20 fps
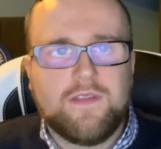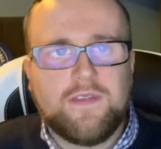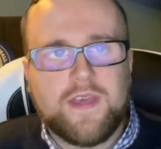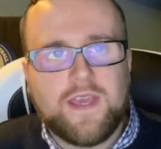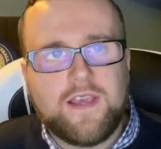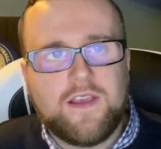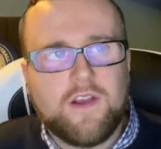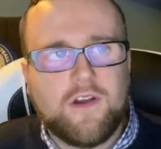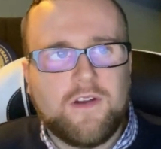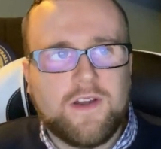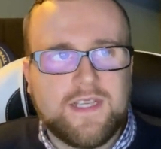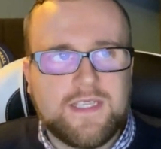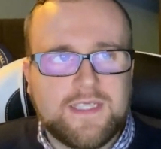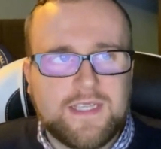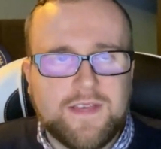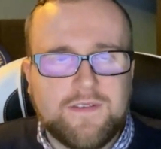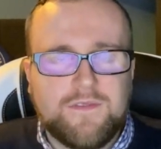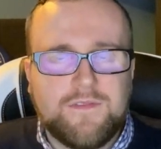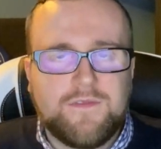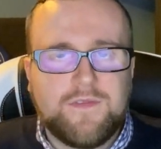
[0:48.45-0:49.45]
They currently
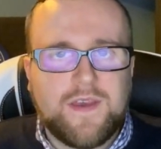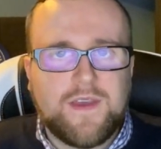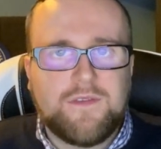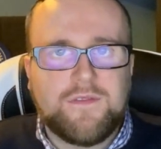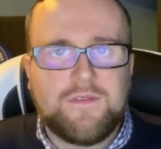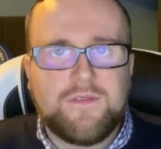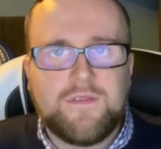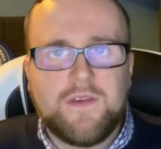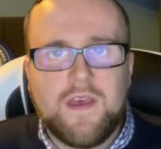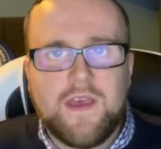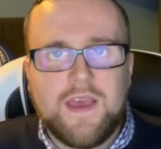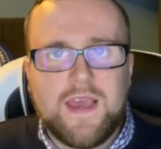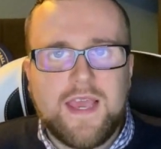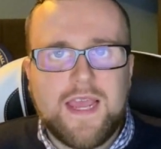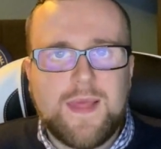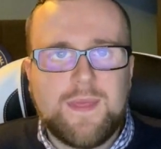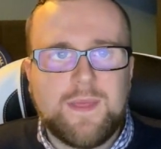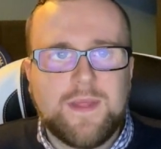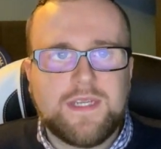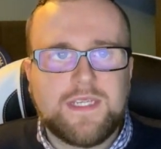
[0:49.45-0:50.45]
sit 5th
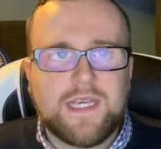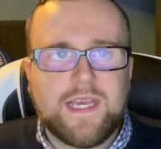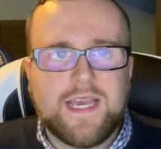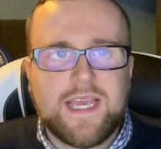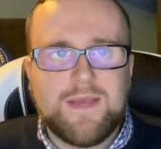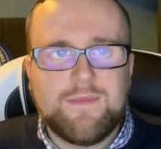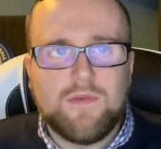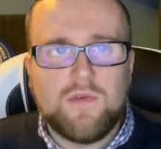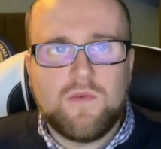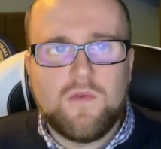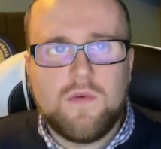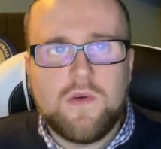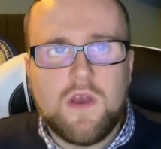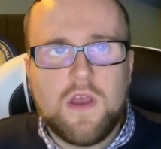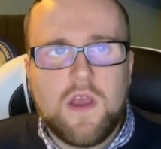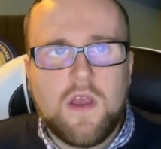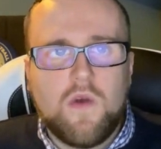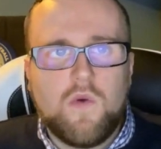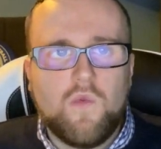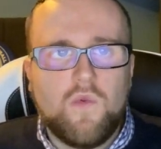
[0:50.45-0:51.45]
in the table
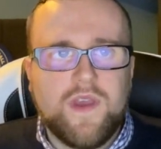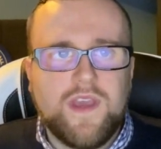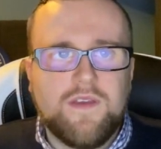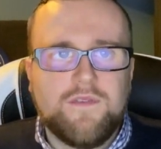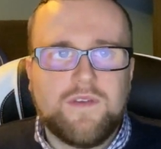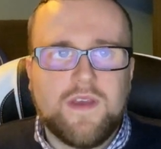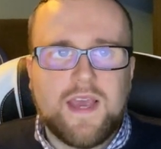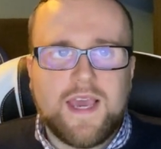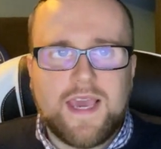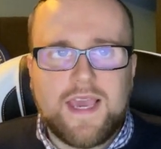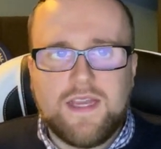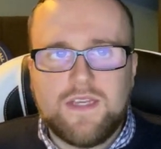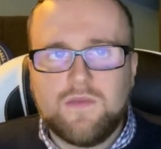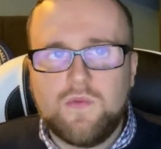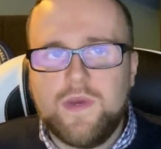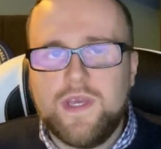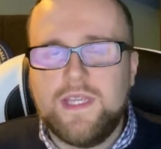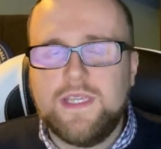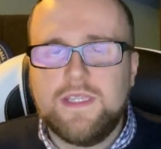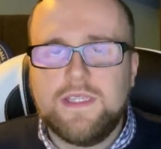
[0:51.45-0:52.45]
with 8
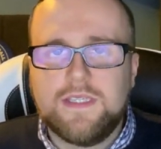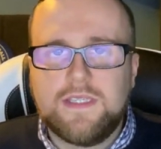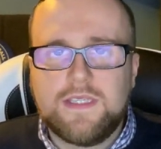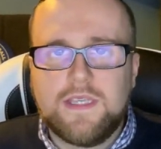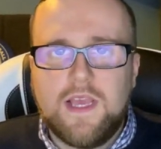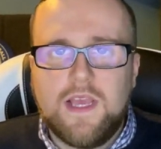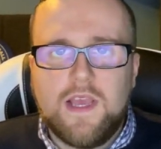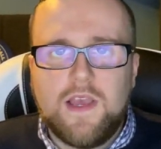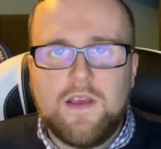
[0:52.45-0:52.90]
wins,